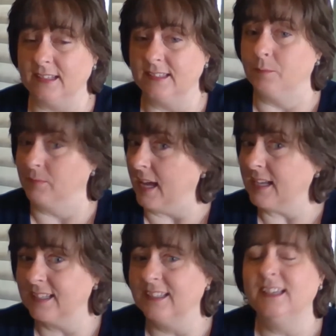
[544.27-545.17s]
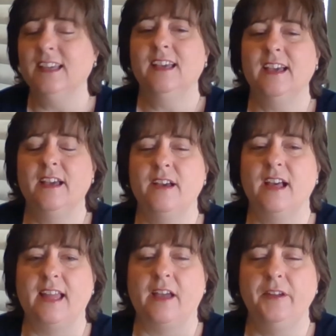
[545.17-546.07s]
some luck
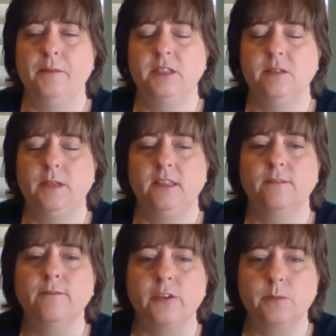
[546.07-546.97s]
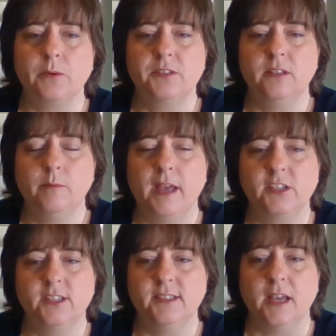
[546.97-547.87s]
allowed him to be the first person to match
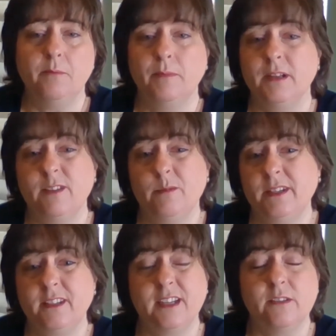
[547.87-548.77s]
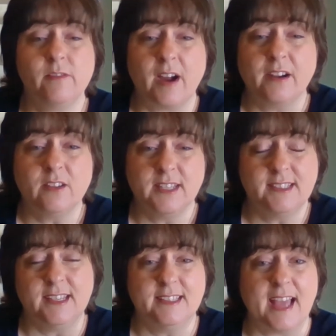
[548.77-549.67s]
this up. But if he had been looking at a viral
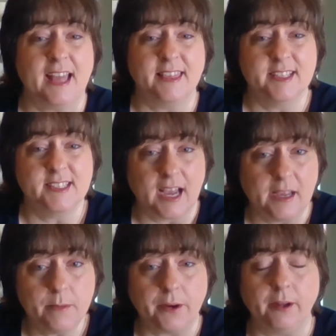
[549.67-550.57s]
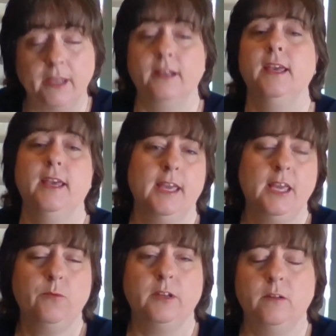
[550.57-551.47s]
disease at this time period, he
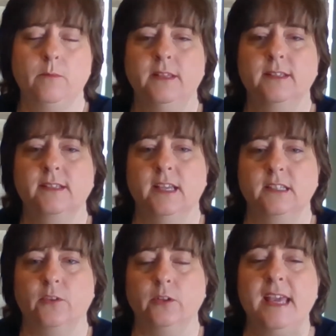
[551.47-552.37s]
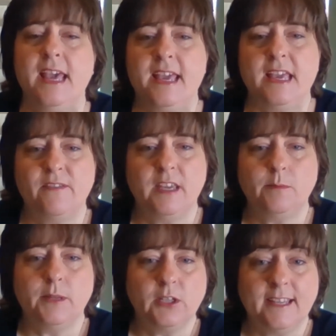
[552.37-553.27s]
wouldn't have been successful. If he had
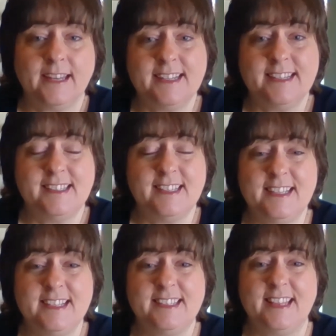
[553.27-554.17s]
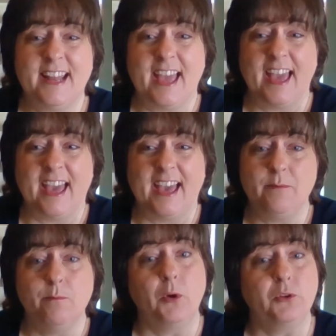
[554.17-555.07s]
been looking at a disease that had
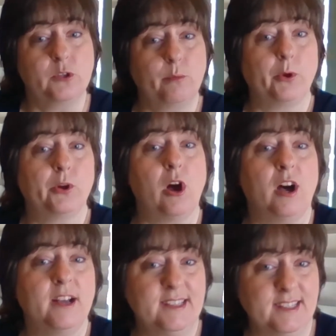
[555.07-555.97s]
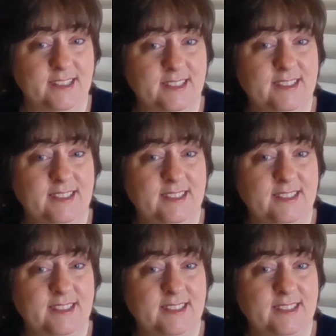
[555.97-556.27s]
multiple causes,